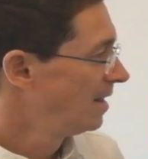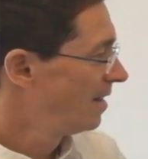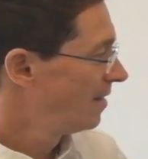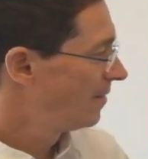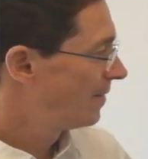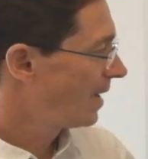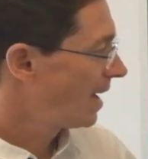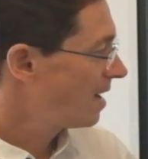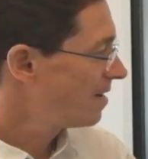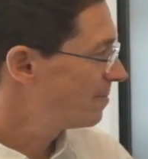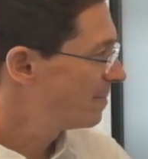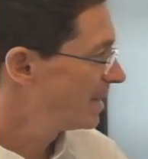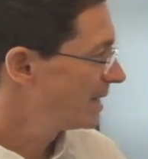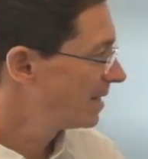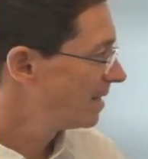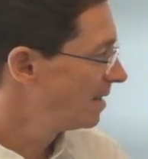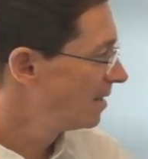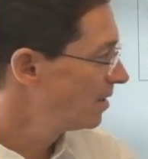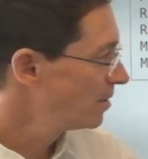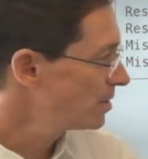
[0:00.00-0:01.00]
there have
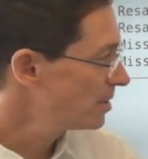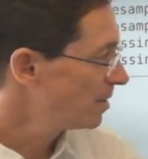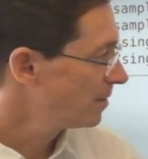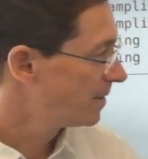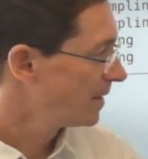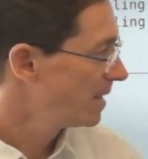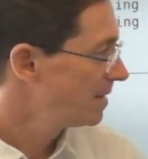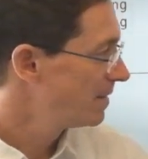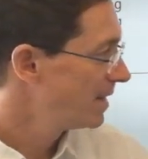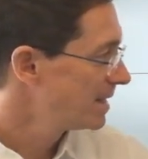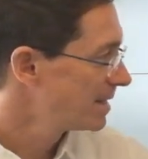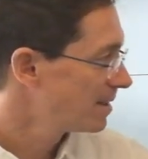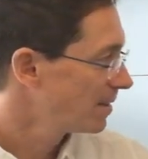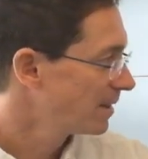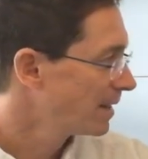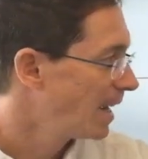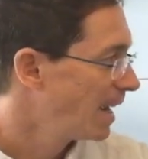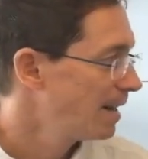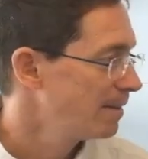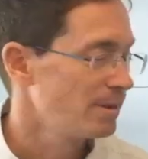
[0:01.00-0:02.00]
been lots of events on
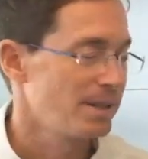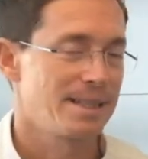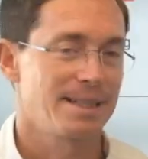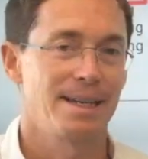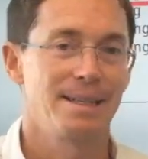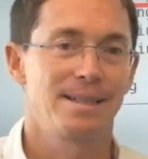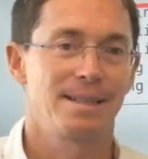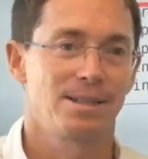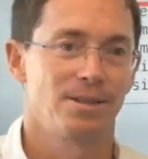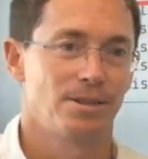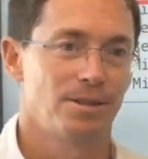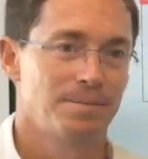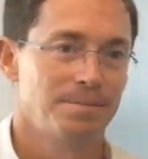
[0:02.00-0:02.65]
every sensor.